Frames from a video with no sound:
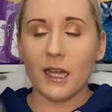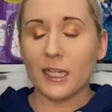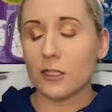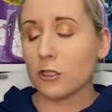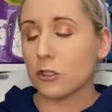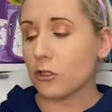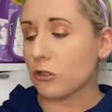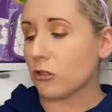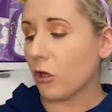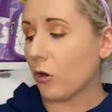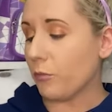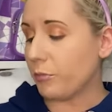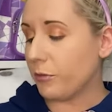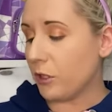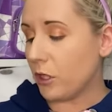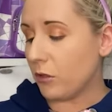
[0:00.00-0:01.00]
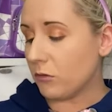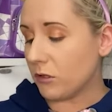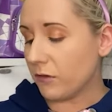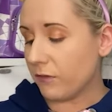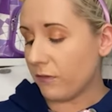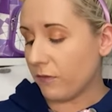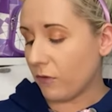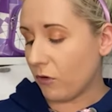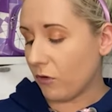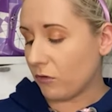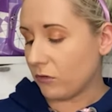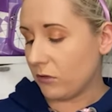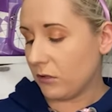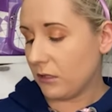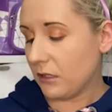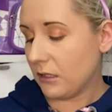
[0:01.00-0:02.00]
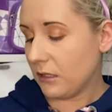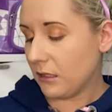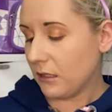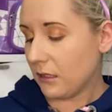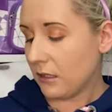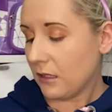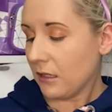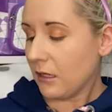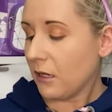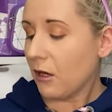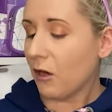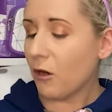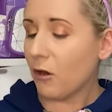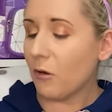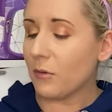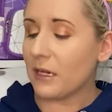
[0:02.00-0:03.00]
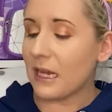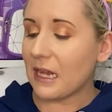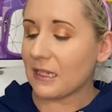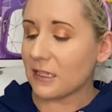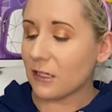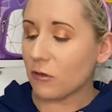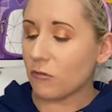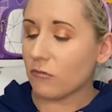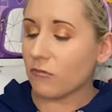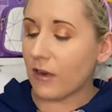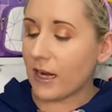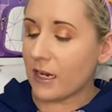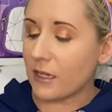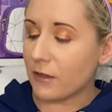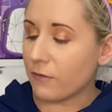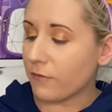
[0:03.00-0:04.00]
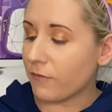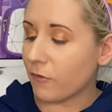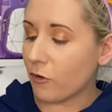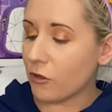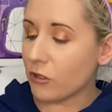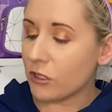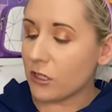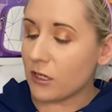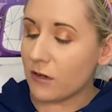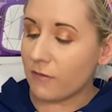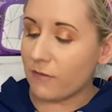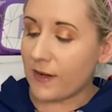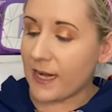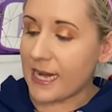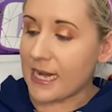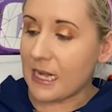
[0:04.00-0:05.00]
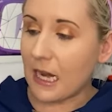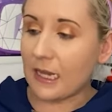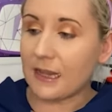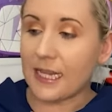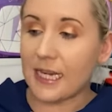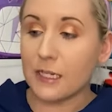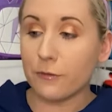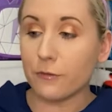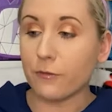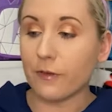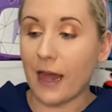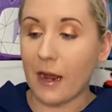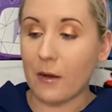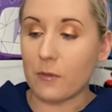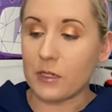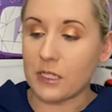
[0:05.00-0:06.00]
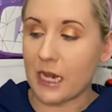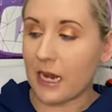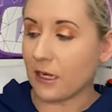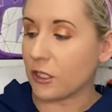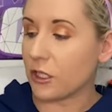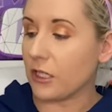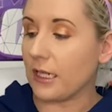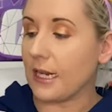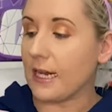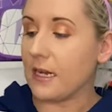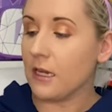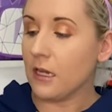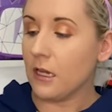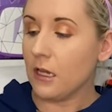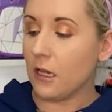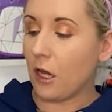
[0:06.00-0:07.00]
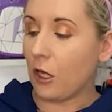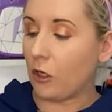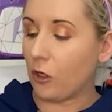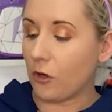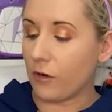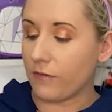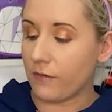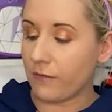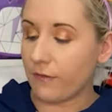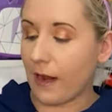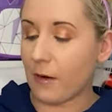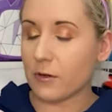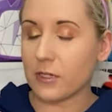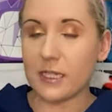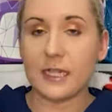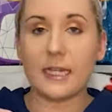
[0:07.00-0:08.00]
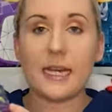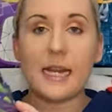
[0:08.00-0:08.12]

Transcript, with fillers: It's so beautiful. Oh, and it has little Ray at the front and Naveen. And these flowers, actually, a lot of the flowers in the